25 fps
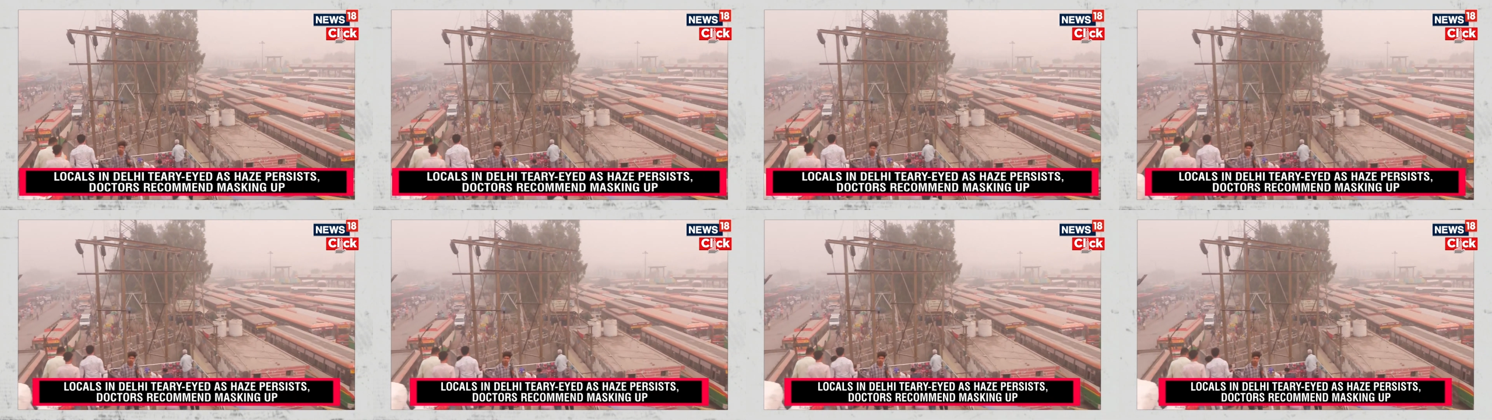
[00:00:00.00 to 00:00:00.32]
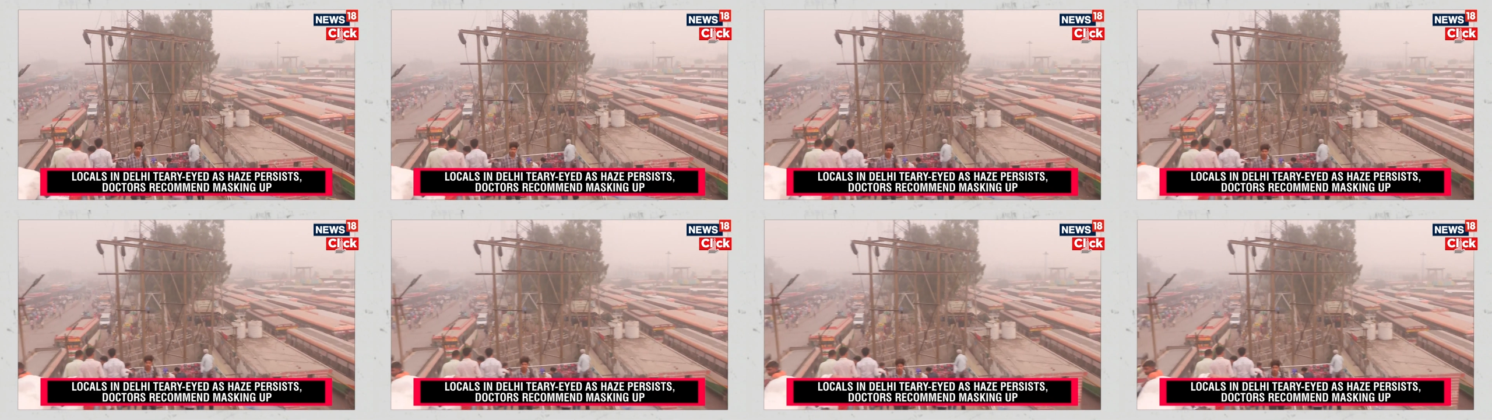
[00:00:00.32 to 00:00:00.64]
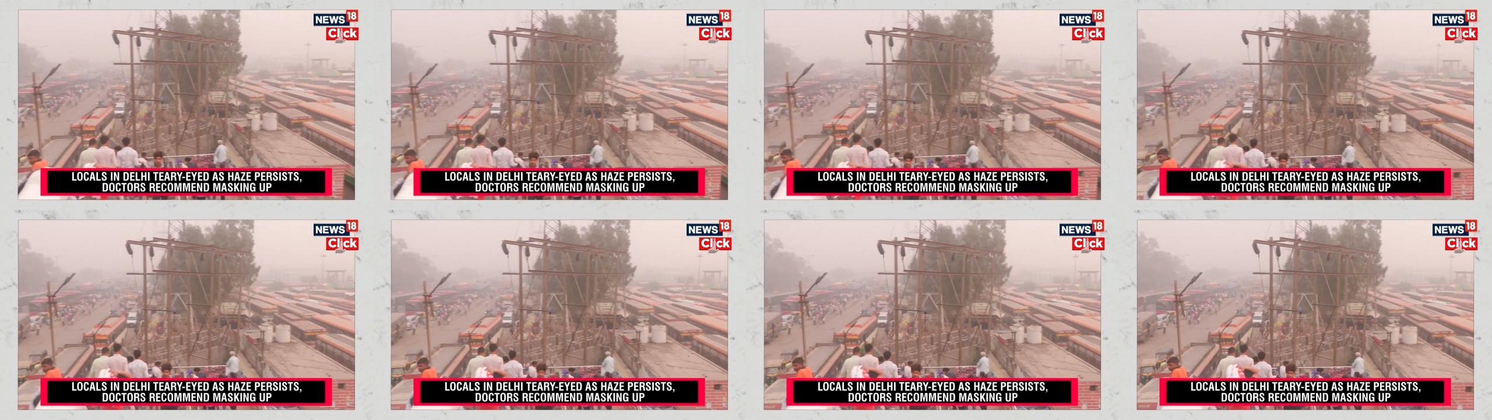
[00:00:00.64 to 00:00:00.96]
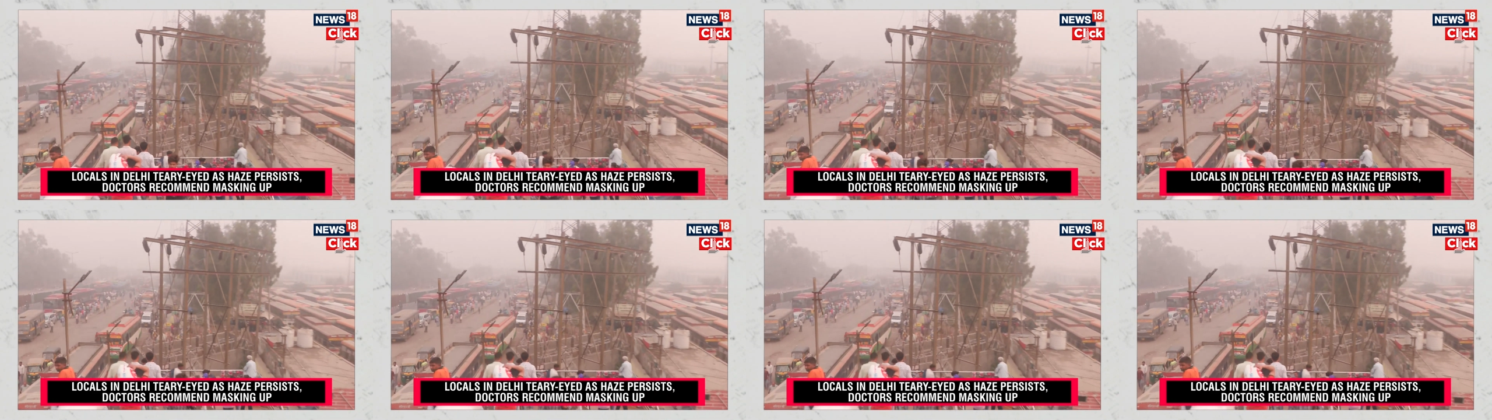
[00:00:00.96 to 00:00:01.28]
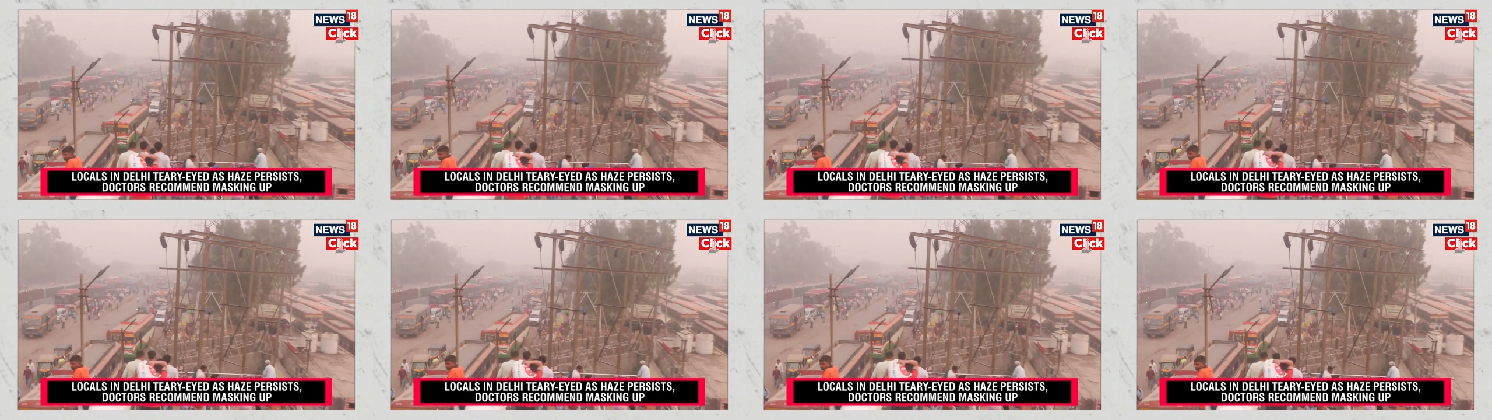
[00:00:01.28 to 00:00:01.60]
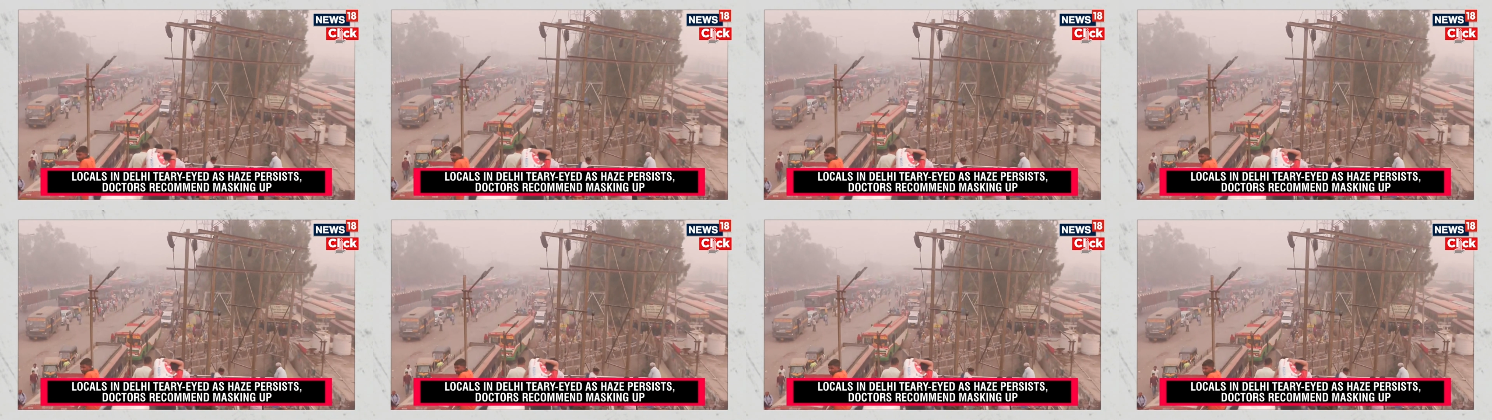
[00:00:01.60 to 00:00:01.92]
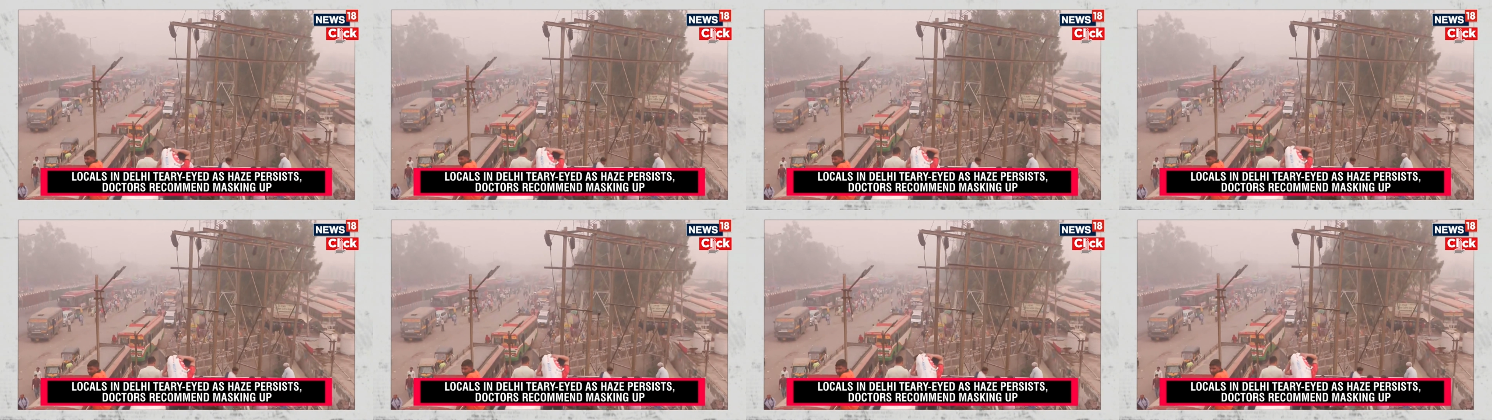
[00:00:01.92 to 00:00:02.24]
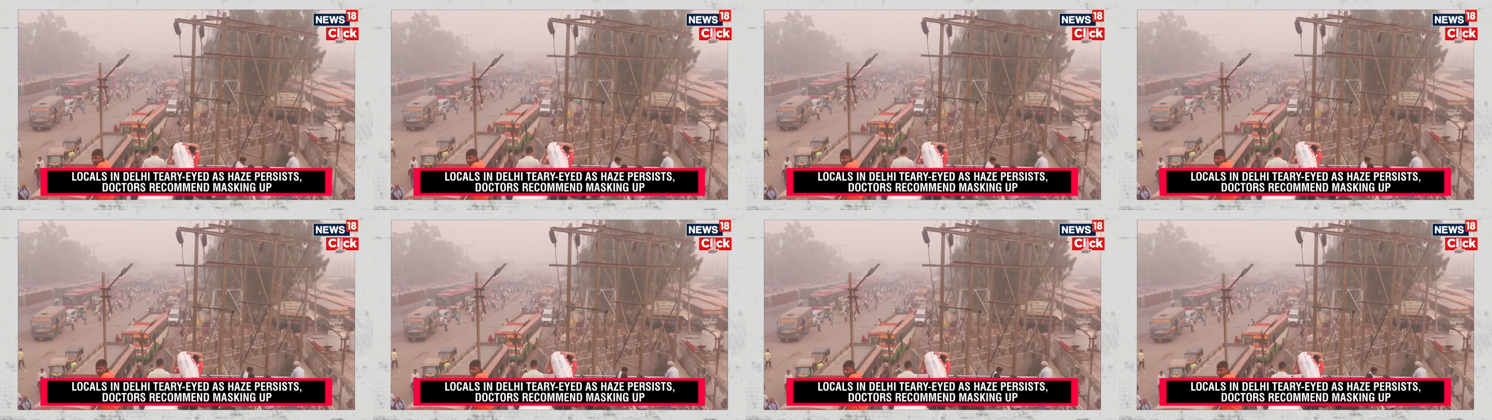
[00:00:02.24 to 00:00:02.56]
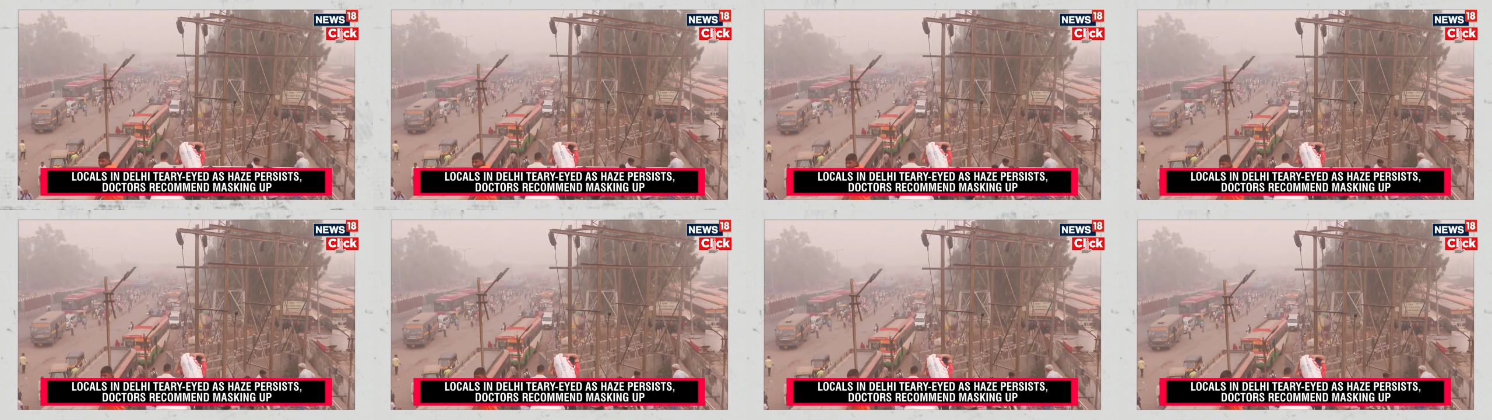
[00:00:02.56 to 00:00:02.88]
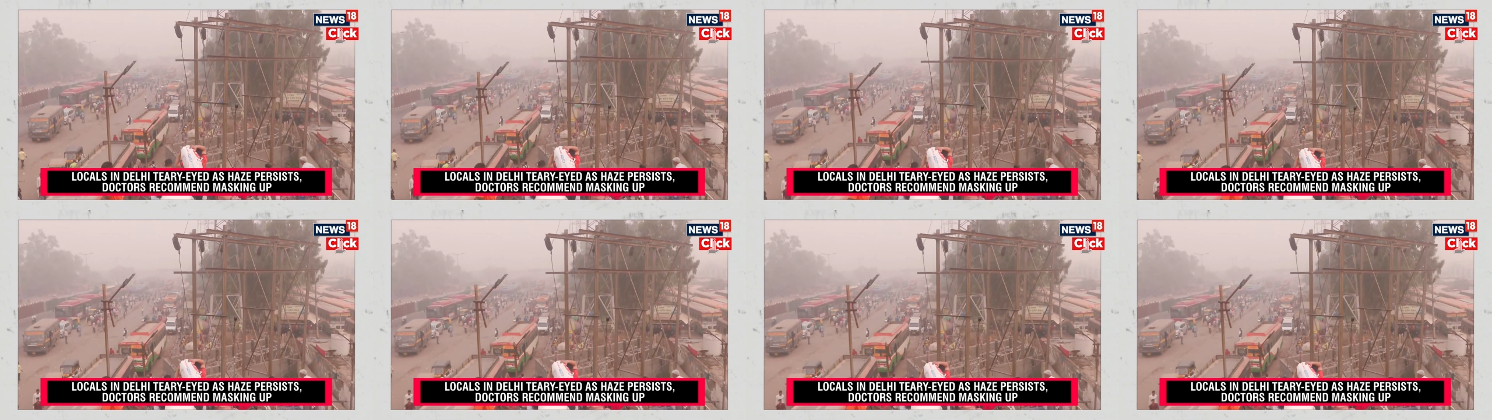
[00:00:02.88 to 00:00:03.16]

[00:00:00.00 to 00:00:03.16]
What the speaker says: (no speaker visible)